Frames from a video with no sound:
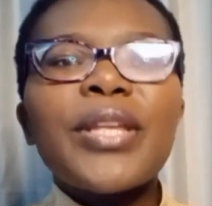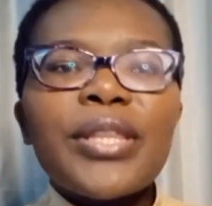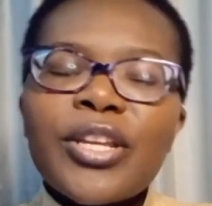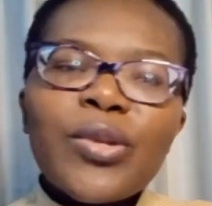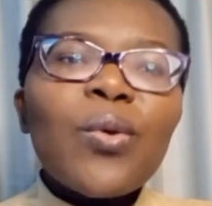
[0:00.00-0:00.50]

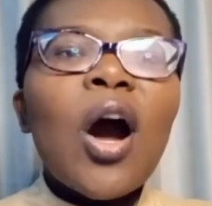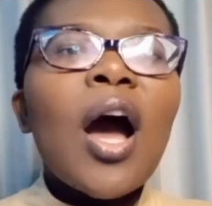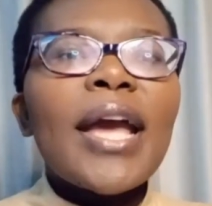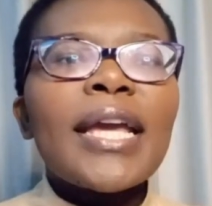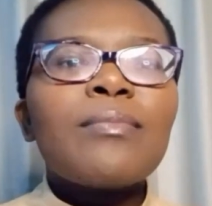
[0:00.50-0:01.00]
then you
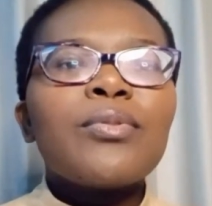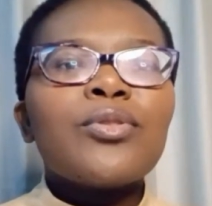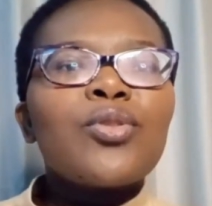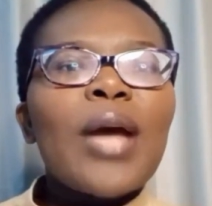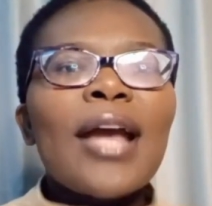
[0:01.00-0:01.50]
are
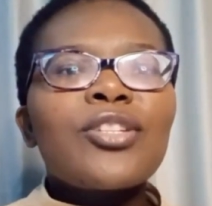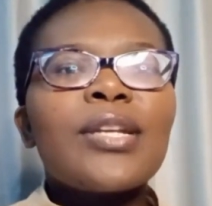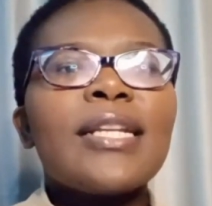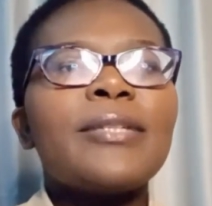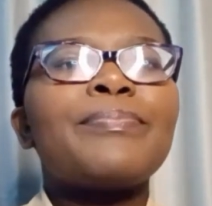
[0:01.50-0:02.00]
able to
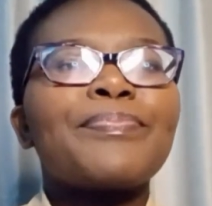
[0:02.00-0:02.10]
actually